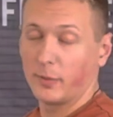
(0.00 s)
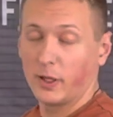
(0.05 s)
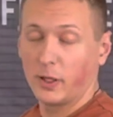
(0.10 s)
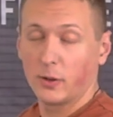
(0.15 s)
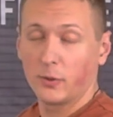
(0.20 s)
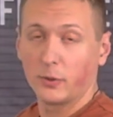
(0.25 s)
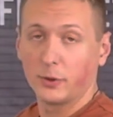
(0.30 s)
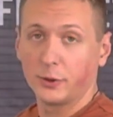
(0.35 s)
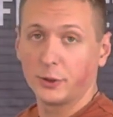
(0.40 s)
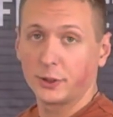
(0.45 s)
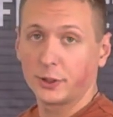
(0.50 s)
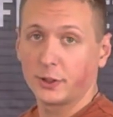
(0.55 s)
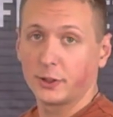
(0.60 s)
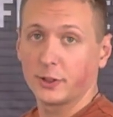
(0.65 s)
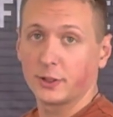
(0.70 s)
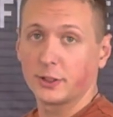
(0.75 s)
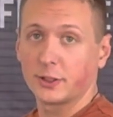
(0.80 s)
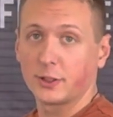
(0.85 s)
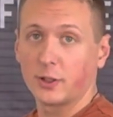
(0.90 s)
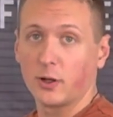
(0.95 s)
here, we're just going
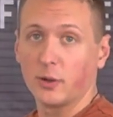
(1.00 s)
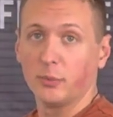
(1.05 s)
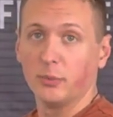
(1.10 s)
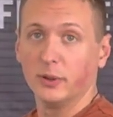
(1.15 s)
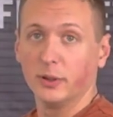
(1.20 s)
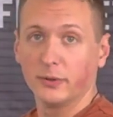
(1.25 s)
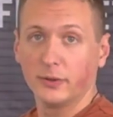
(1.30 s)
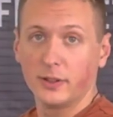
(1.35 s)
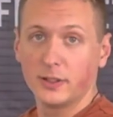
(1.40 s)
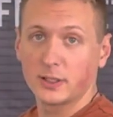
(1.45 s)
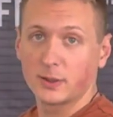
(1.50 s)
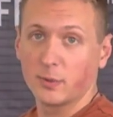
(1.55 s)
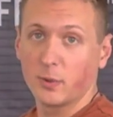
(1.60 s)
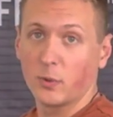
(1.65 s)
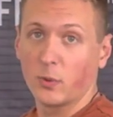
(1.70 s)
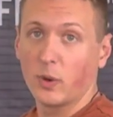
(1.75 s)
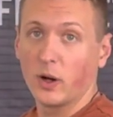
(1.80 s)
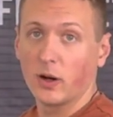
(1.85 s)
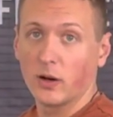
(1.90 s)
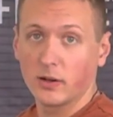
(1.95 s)
to start building some
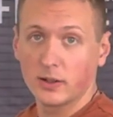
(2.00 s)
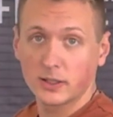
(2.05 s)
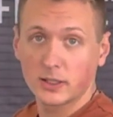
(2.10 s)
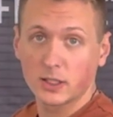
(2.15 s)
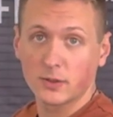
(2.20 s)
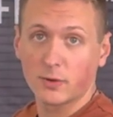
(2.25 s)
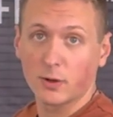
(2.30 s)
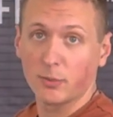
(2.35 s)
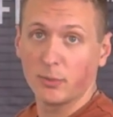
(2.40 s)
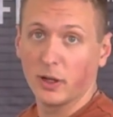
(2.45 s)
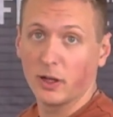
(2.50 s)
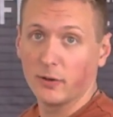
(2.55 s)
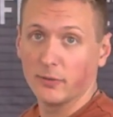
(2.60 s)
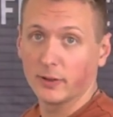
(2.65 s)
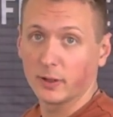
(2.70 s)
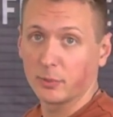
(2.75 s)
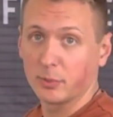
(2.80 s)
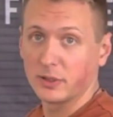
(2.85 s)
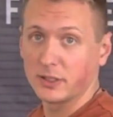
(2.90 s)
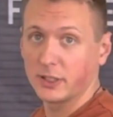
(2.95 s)
awareness of our
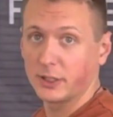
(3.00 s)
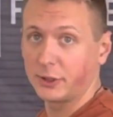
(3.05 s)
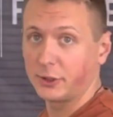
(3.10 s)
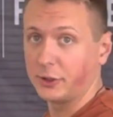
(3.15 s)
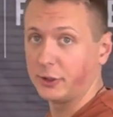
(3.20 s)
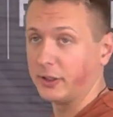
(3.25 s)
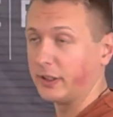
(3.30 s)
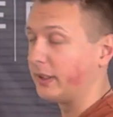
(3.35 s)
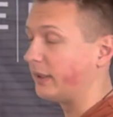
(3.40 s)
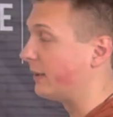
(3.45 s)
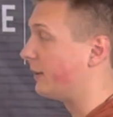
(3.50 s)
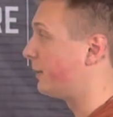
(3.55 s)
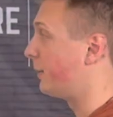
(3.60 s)
pelvic positioning.